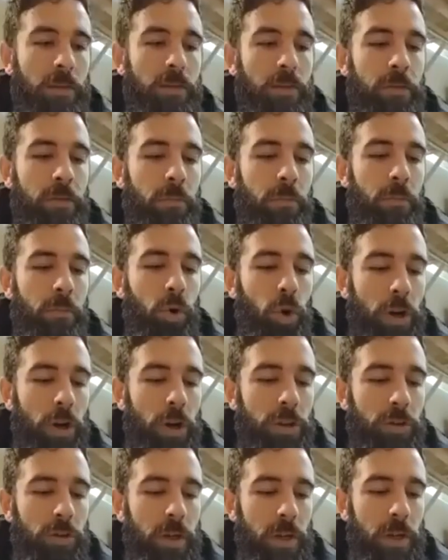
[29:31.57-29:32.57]
the more
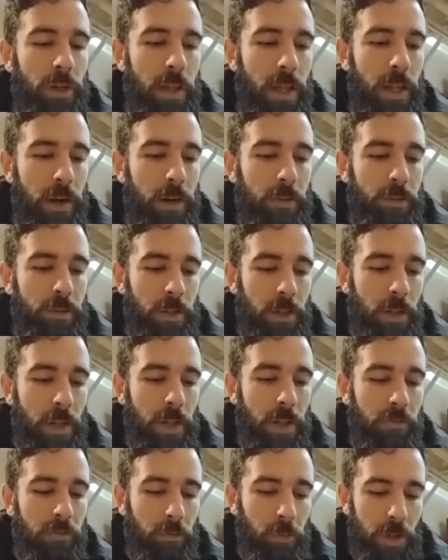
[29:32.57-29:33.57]
you can learn to
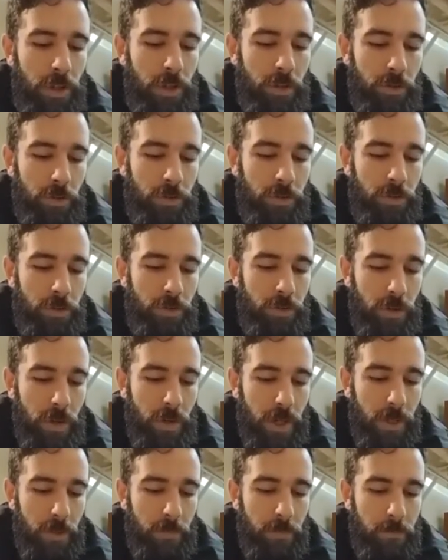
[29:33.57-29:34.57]
love what you're
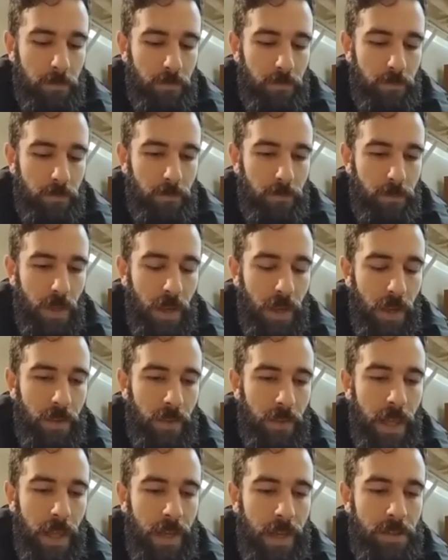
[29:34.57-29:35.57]
doing, and the
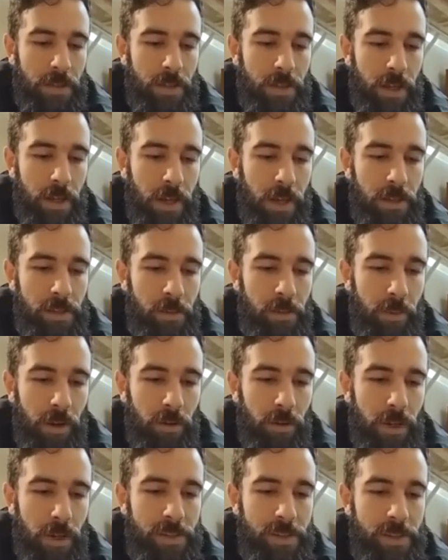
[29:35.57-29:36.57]
less that it is
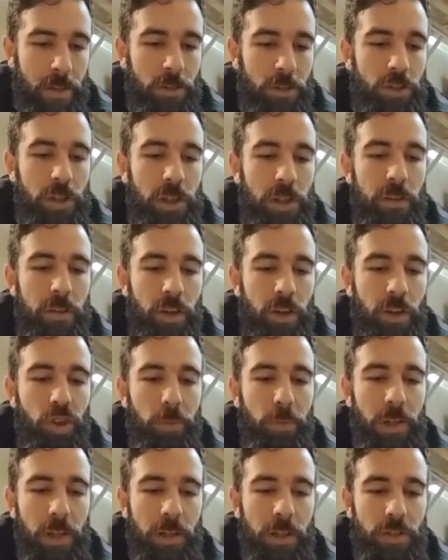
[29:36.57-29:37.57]
about essentially the
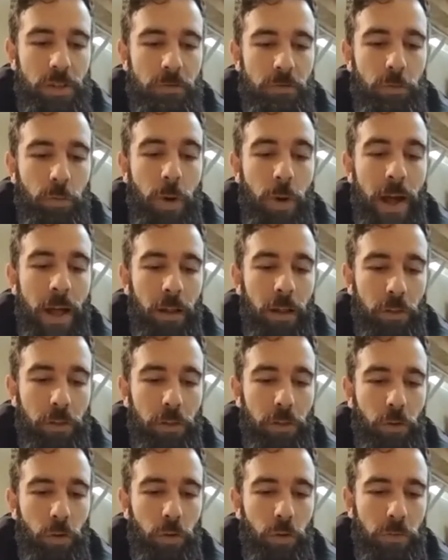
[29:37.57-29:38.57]
accumulation of wealth
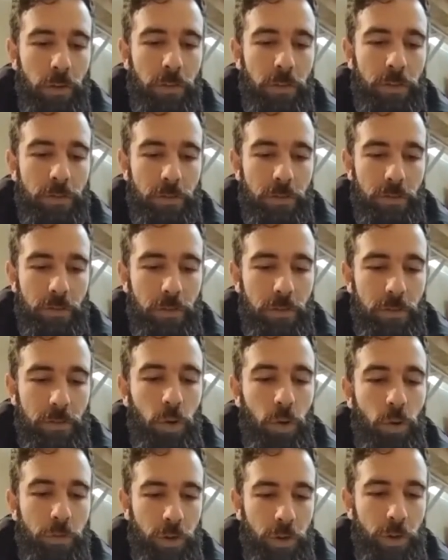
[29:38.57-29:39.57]
over the mm.
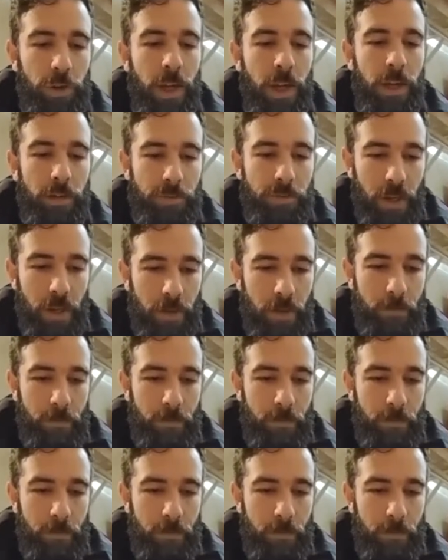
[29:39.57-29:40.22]
over your lifetime.